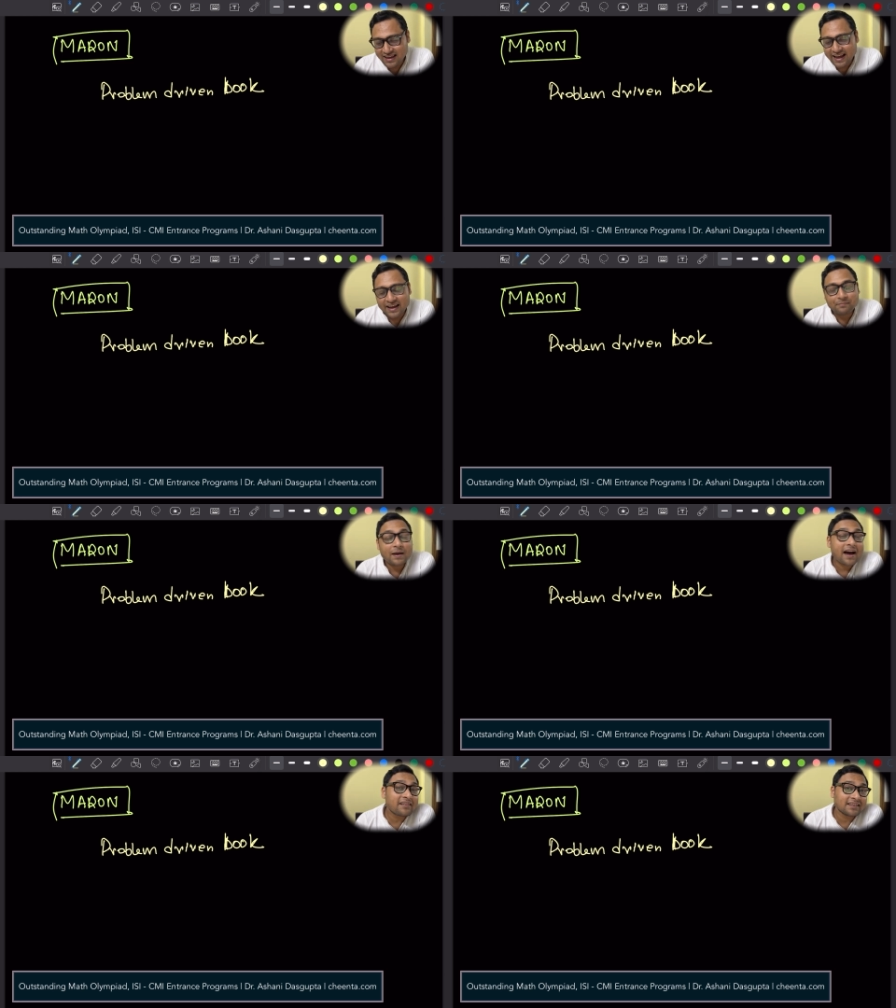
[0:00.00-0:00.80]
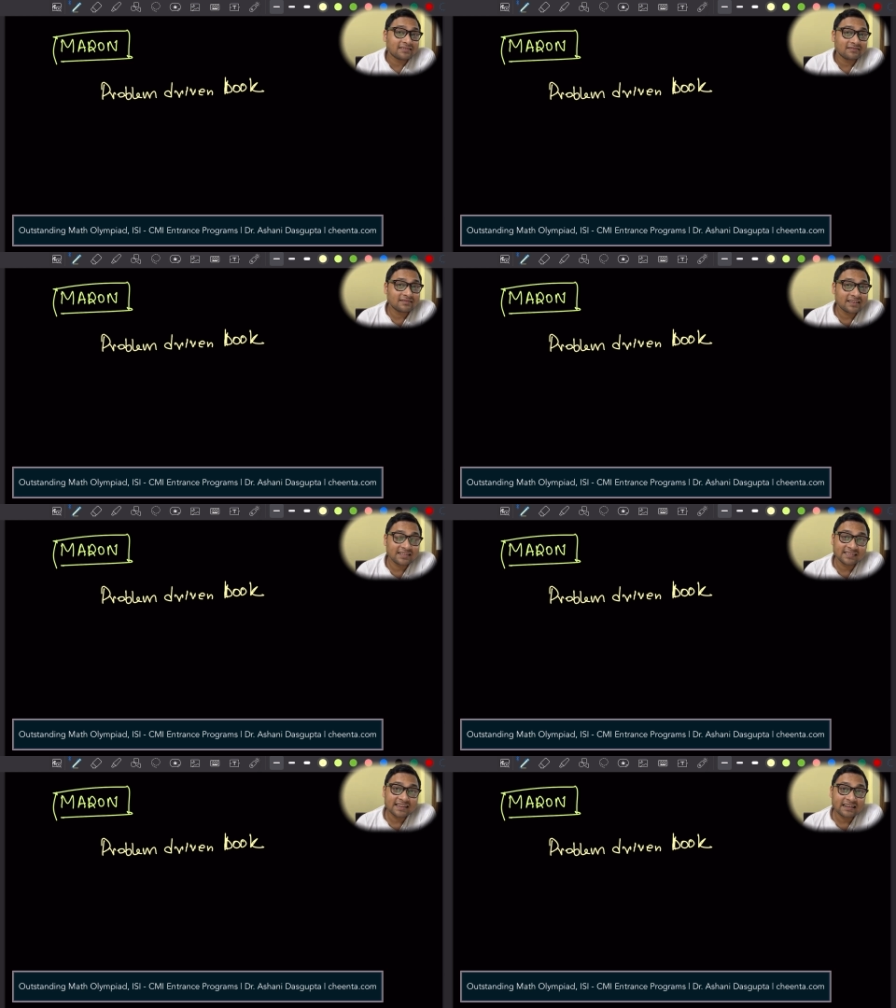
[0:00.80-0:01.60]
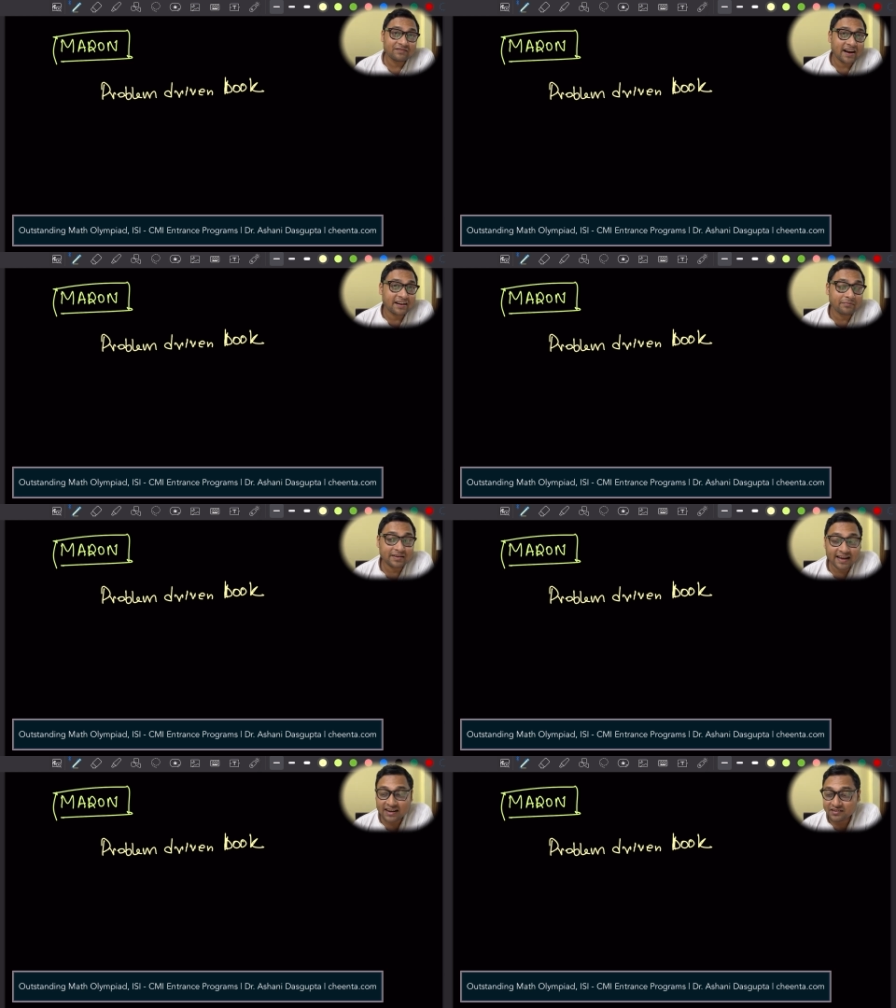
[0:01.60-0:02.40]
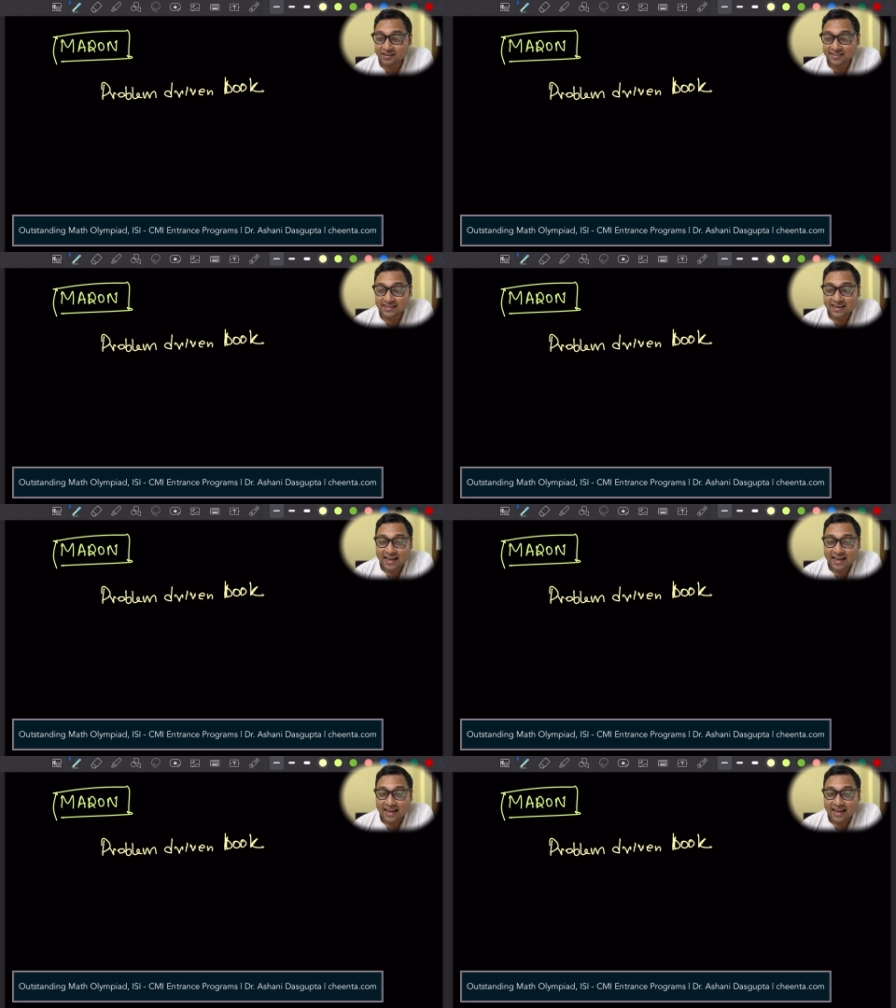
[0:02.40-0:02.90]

And Marin, in Single Variable Calculus,